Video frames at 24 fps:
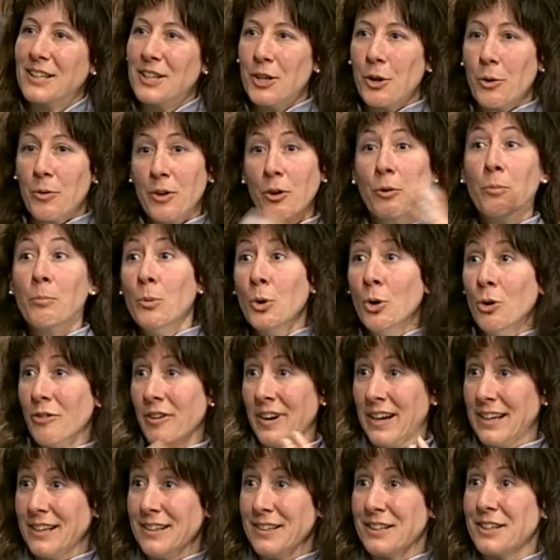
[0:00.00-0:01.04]
you know, they're
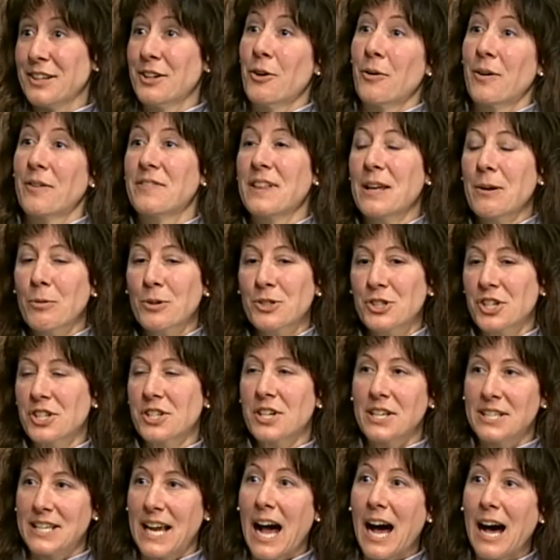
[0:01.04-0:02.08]
moving. You know, if they were just
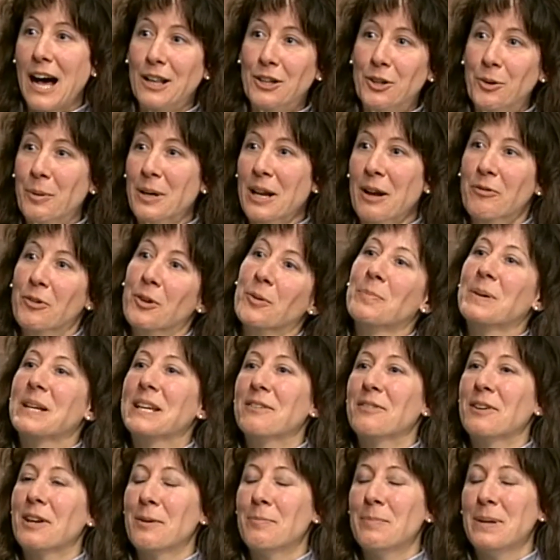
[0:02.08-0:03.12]
a doll or whatever,
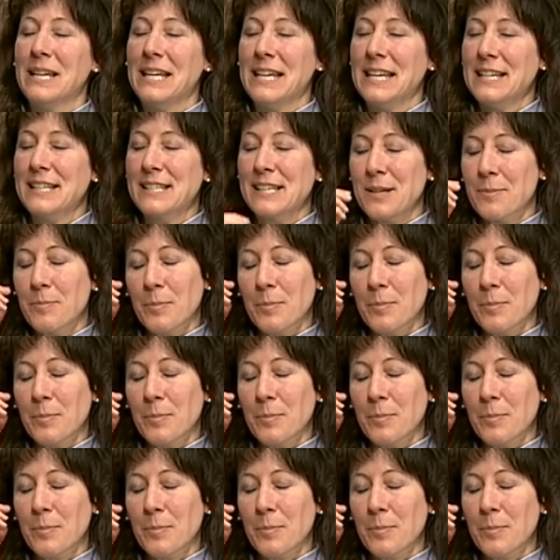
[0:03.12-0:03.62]
it'd be easy.